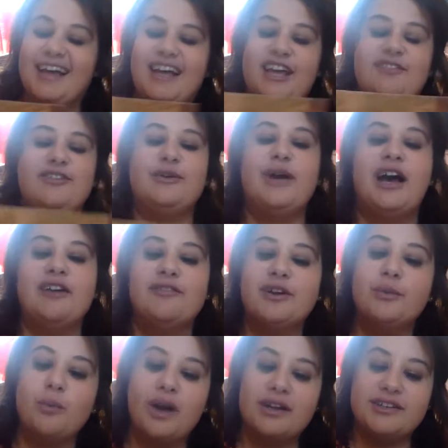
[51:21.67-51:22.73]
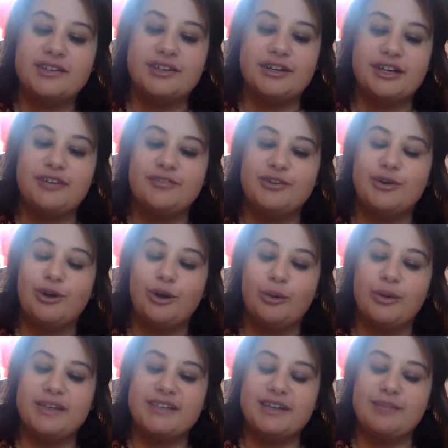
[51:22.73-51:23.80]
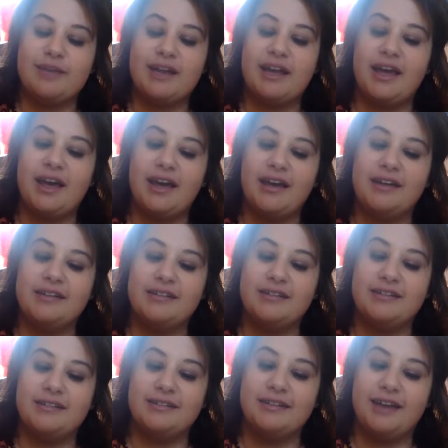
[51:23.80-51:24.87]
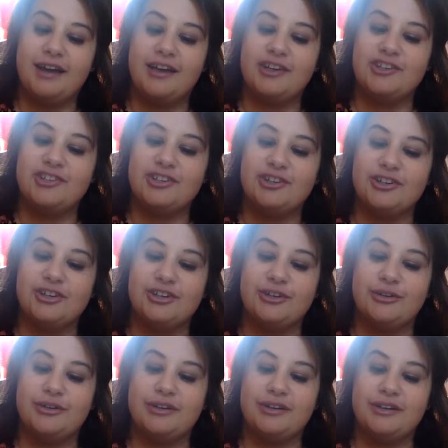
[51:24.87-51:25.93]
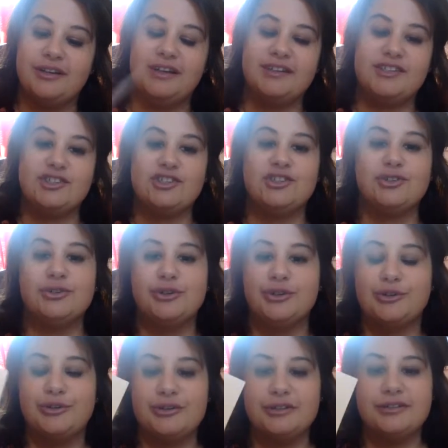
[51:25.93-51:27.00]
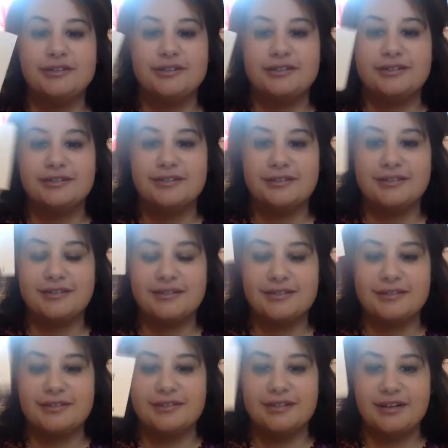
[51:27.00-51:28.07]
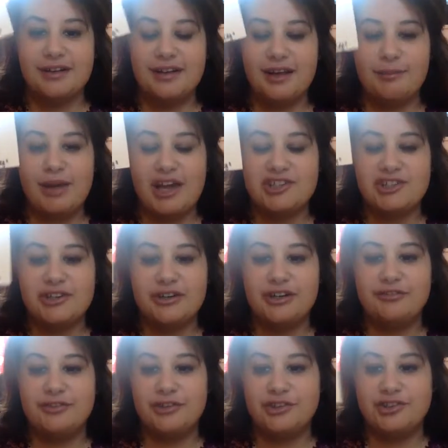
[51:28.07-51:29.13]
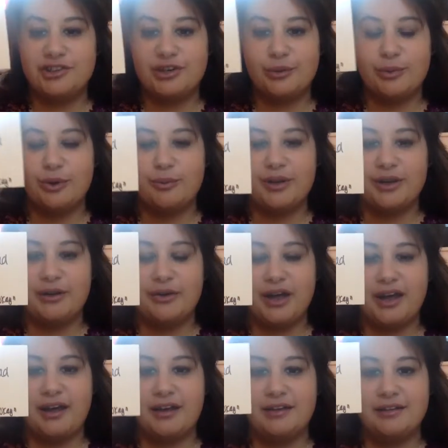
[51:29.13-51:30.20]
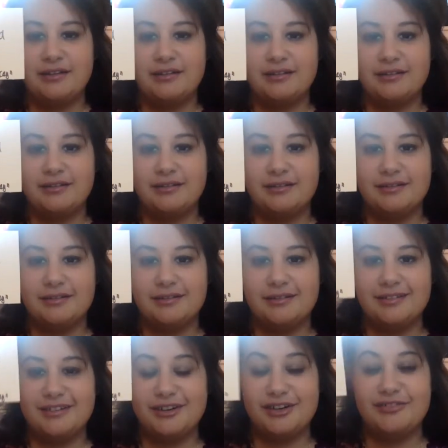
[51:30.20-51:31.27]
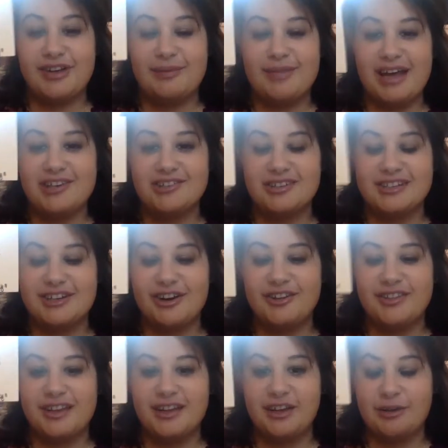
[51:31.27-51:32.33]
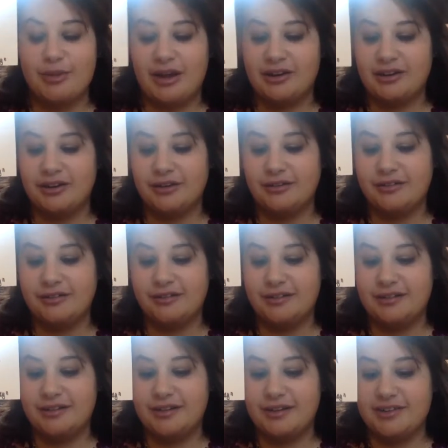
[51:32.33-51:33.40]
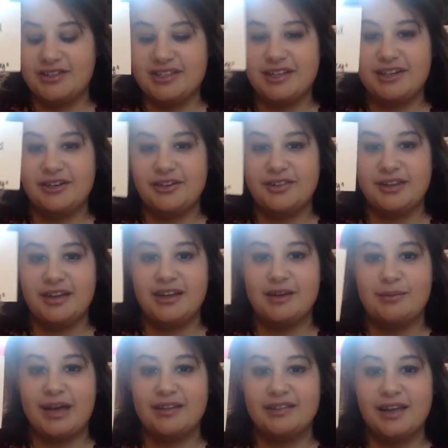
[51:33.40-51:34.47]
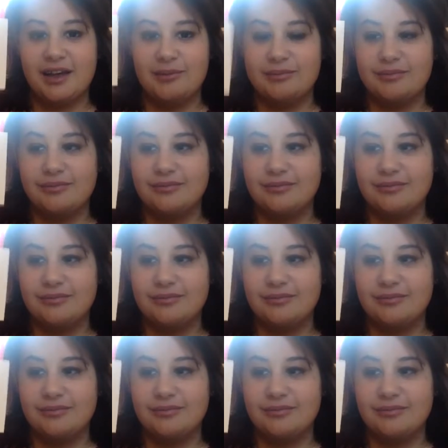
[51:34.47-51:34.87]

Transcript: If you ever wonder if you're always in my head, I assure you, it's true. Imaginary future will be okay. Your divine masculines are thinking about you, just like you're thinking about them.